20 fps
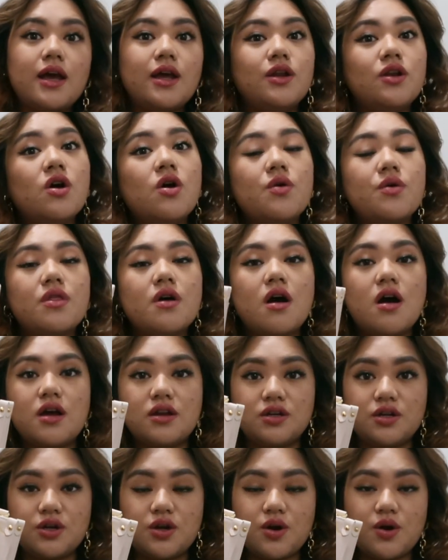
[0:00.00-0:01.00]
I know the
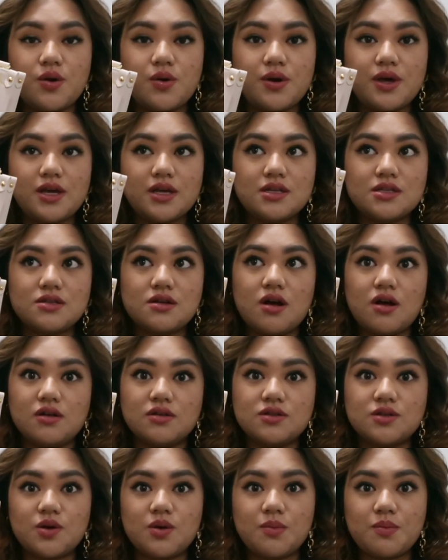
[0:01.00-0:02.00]
Onthego is
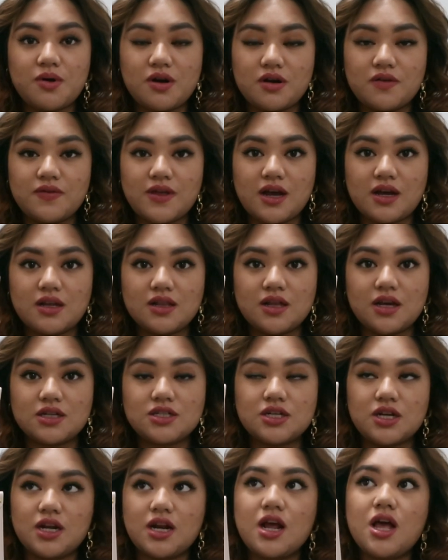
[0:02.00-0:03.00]
also part of that
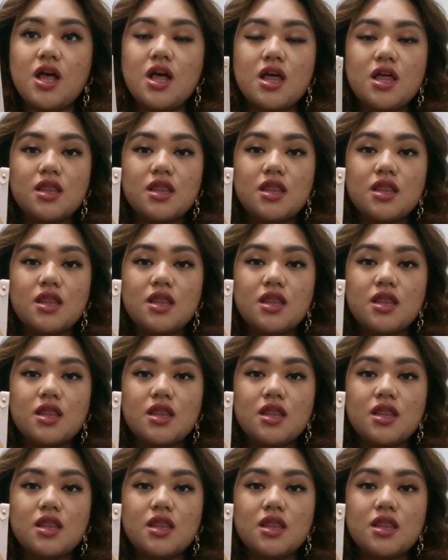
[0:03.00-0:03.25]
collection.